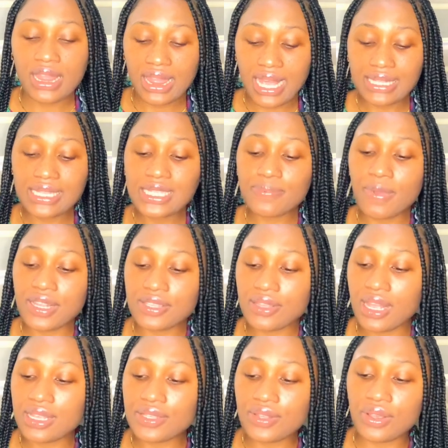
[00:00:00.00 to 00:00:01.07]
Like this
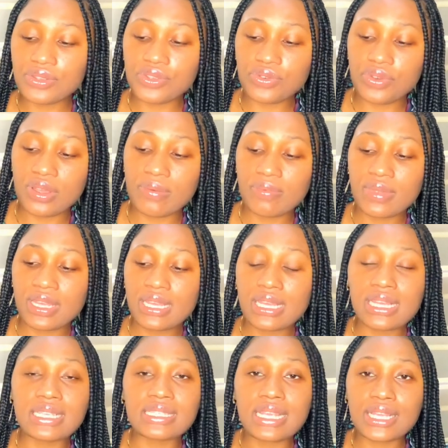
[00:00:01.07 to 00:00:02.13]
particular sunscreen
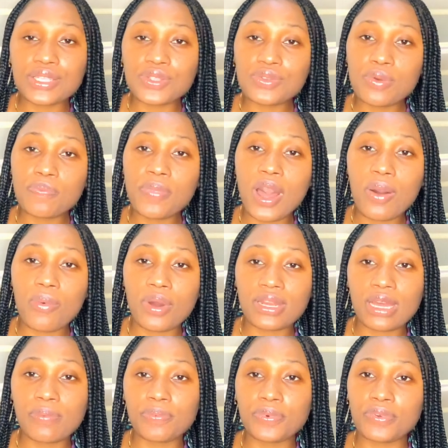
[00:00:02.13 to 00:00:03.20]
is a super
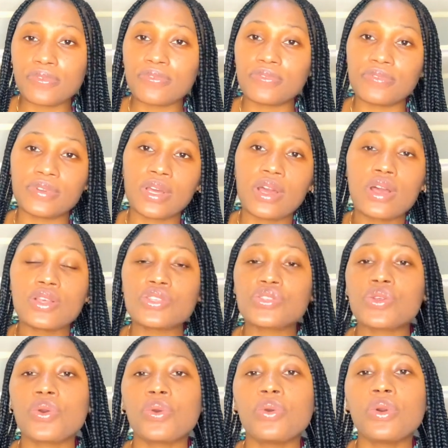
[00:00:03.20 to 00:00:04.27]
waterproof,
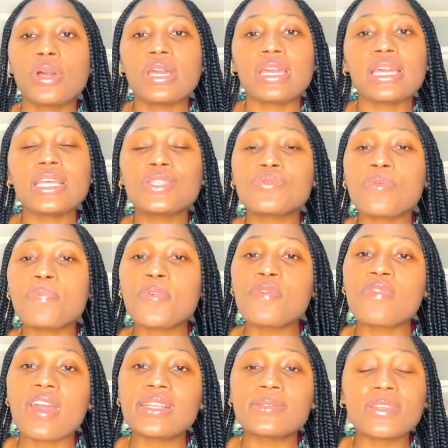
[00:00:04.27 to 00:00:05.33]
so it will
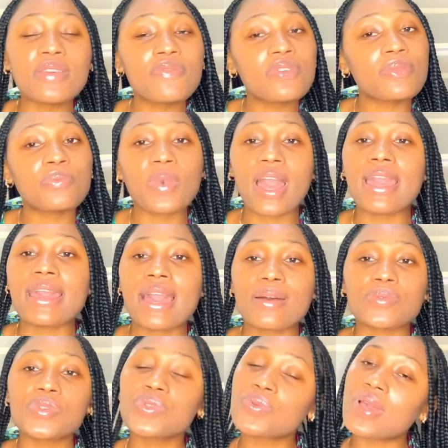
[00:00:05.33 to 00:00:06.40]
prevent, even while
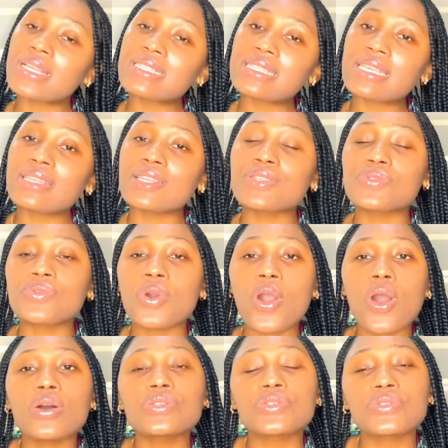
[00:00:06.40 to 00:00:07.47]
I'm sweating, it will
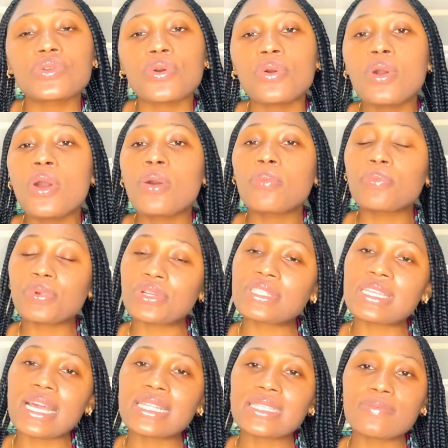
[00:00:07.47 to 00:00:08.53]
also
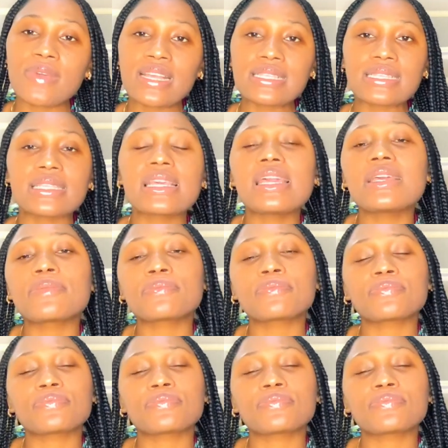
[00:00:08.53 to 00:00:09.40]
protect my skin.